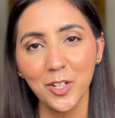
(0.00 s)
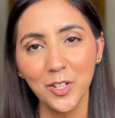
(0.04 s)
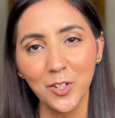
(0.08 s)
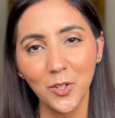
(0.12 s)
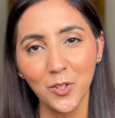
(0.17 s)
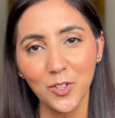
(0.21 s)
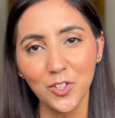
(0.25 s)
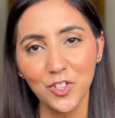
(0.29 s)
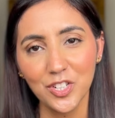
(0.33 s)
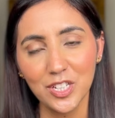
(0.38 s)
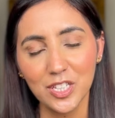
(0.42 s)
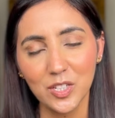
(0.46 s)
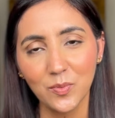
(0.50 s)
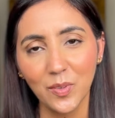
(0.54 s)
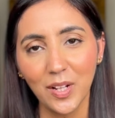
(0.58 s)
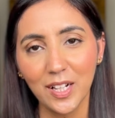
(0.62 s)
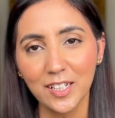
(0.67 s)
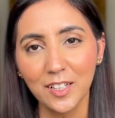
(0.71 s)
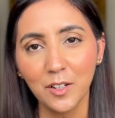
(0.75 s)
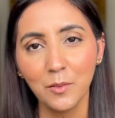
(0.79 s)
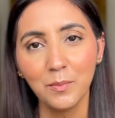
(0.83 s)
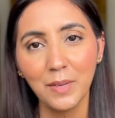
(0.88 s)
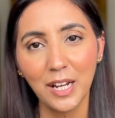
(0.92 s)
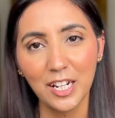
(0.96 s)
gorgeous
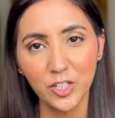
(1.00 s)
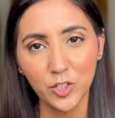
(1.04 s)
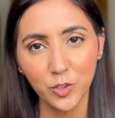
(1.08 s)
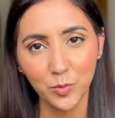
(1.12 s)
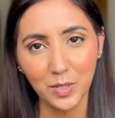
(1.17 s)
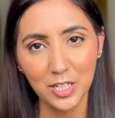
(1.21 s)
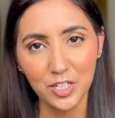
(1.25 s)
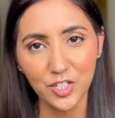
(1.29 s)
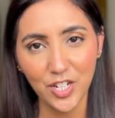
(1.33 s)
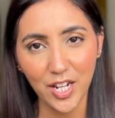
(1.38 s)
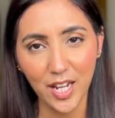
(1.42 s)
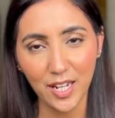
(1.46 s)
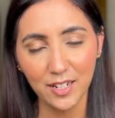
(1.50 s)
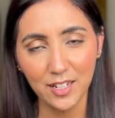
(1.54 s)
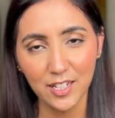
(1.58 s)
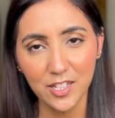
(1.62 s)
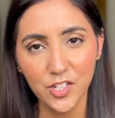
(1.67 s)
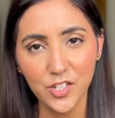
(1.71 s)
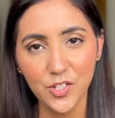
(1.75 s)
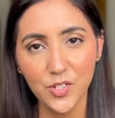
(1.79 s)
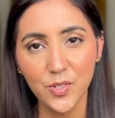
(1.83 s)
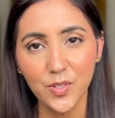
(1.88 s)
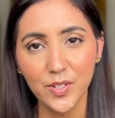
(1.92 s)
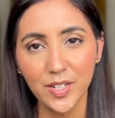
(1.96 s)
welcome back to my channel
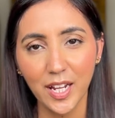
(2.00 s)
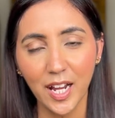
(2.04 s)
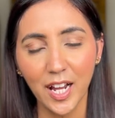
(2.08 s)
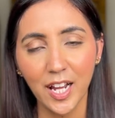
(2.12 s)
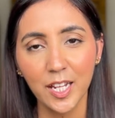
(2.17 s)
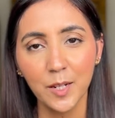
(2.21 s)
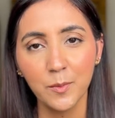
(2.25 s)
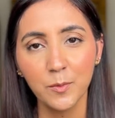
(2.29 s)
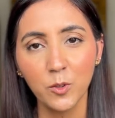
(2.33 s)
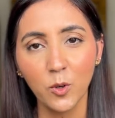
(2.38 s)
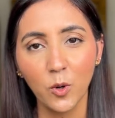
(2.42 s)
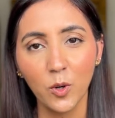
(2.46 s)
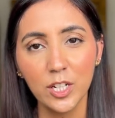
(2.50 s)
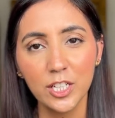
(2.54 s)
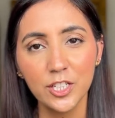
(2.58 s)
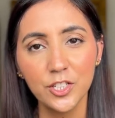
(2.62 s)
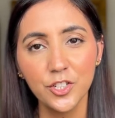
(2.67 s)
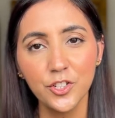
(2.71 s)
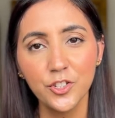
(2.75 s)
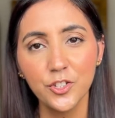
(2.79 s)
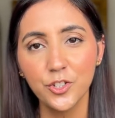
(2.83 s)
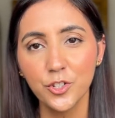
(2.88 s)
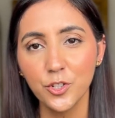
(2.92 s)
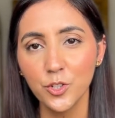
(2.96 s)
today i am going
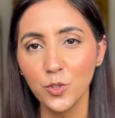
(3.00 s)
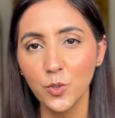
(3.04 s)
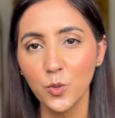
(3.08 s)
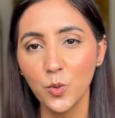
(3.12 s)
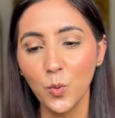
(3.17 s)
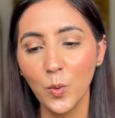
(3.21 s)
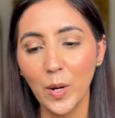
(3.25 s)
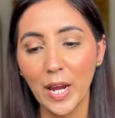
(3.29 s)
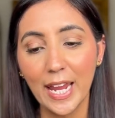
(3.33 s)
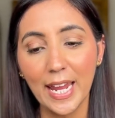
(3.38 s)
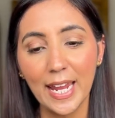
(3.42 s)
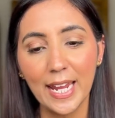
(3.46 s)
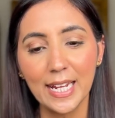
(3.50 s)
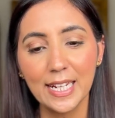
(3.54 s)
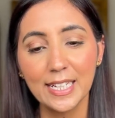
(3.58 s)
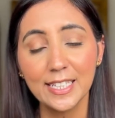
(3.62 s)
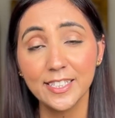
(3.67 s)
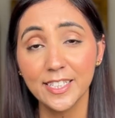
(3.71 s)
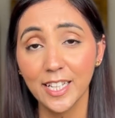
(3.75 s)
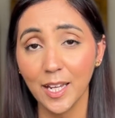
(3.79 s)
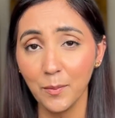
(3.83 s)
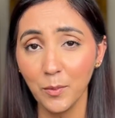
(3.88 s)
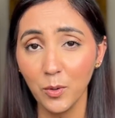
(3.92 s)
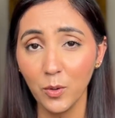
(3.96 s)
to do a
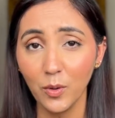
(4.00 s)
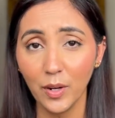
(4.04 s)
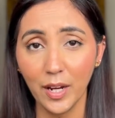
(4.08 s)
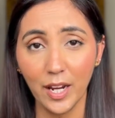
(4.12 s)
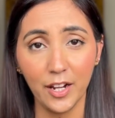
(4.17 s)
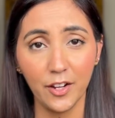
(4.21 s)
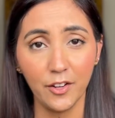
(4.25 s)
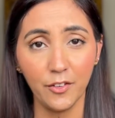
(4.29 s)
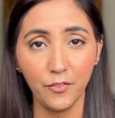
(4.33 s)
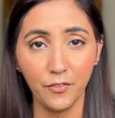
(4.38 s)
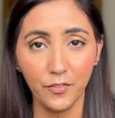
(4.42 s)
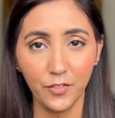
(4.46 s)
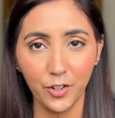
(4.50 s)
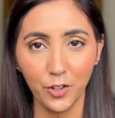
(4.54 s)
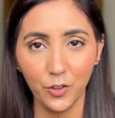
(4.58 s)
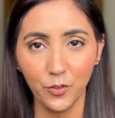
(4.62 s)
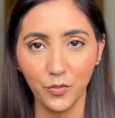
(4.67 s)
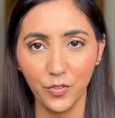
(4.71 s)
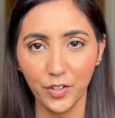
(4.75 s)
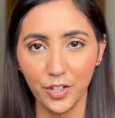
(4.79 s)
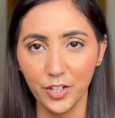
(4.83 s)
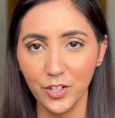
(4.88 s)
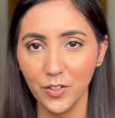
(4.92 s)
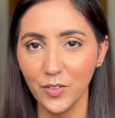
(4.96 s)
demo and review
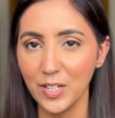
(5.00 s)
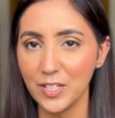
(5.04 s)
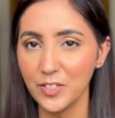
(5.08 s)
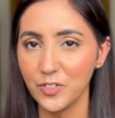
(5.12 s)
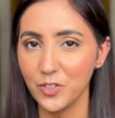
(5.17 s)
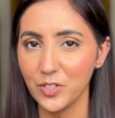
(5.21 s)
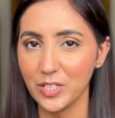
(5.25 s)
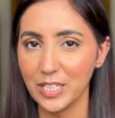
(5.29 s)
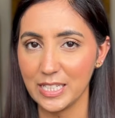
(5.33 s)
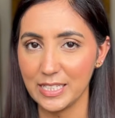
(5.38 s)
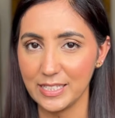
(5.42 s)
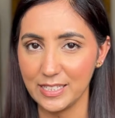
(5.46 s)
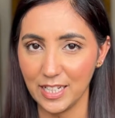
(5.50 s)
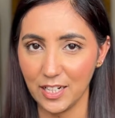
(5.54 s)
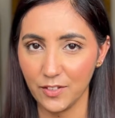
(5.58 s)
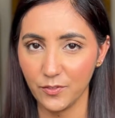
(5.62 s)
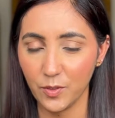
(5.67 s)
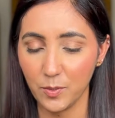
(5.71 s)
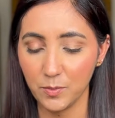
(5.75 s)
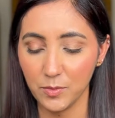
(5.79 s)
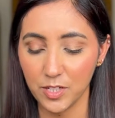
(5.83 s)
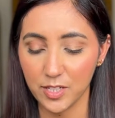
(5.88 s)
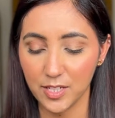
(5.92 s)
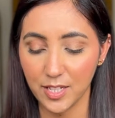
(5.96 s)
video as you can tell
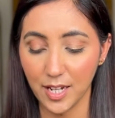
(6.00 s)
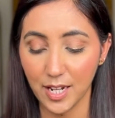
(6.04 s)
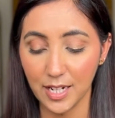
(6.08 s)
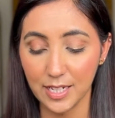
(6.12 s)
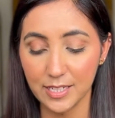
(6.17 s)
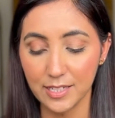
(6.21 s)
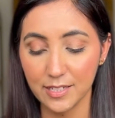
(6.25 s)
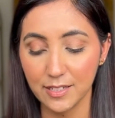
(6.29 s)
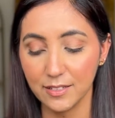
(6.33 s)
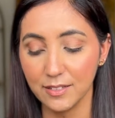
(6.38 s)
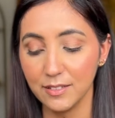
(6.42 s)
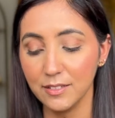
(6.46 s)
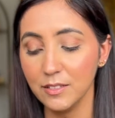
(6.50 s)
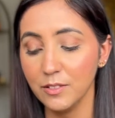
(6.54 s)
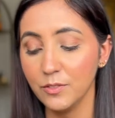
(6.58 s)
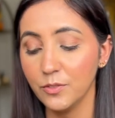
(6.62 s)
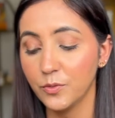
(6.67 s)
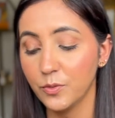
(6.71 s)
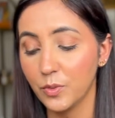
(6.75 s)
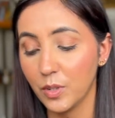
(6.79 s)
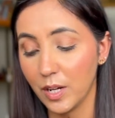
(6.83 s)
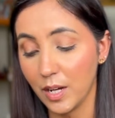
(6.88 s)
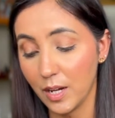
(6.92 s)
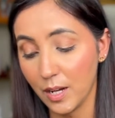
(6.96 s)
from the title
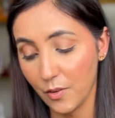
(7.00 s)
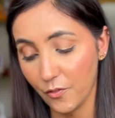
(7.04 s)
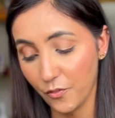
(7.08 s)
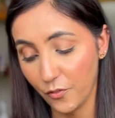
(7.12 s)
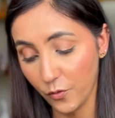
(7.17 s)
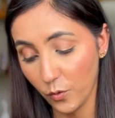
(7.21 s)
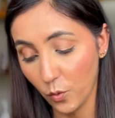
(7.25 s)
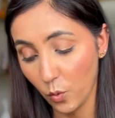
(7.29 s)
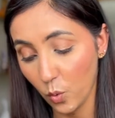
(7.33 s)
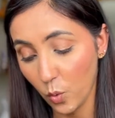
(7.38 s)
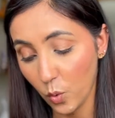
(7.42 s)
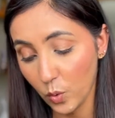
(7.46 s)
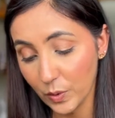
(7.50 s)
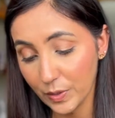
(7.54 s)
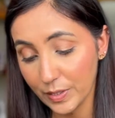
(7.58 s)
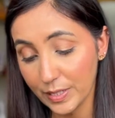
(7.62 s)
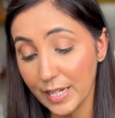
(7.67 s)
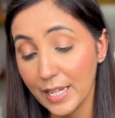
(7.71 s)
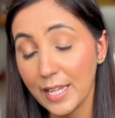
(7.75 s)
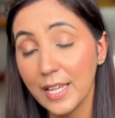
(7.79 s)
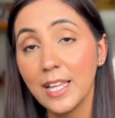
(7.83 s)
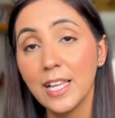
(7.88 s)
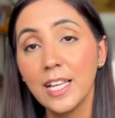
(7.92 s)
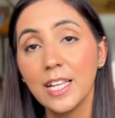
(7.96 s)
for
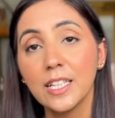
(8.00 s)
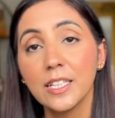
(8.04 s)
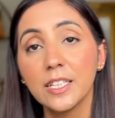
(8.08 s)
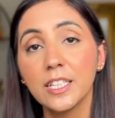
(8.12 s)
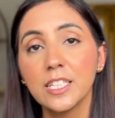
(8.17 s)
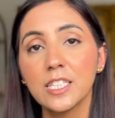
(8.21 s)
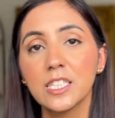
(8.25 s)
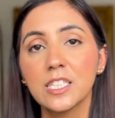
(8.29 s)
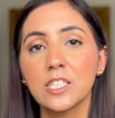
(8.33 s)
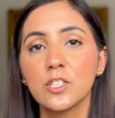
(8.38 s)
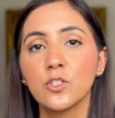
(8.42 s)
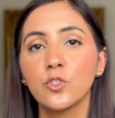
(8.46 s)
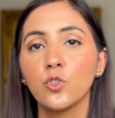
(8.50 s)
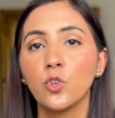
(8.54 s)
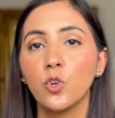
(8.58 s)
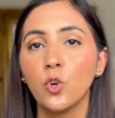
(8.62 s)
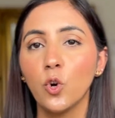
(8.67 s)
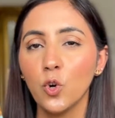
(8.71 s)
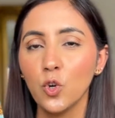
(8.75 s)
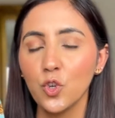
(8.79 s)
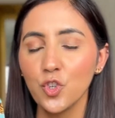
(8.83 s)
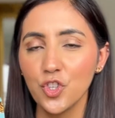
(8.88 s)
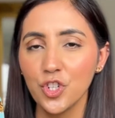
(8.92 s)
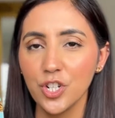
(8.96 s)
this
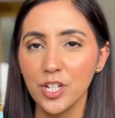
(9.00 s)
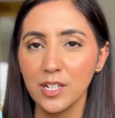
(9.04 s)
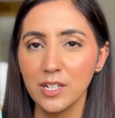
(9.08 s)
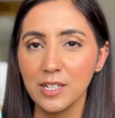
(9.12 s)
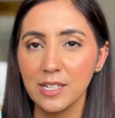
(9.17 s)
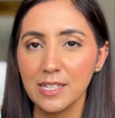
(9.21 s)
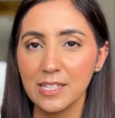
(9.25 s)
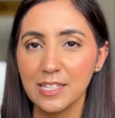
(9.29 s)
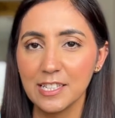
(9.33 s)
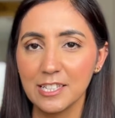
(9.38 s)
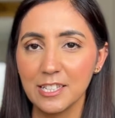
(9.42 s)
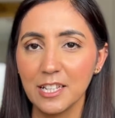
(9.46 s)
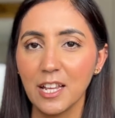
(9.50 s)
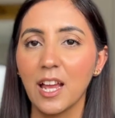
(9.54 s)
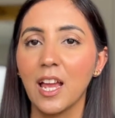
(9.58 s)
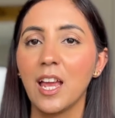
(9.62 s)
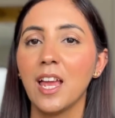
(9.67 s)
gorgeous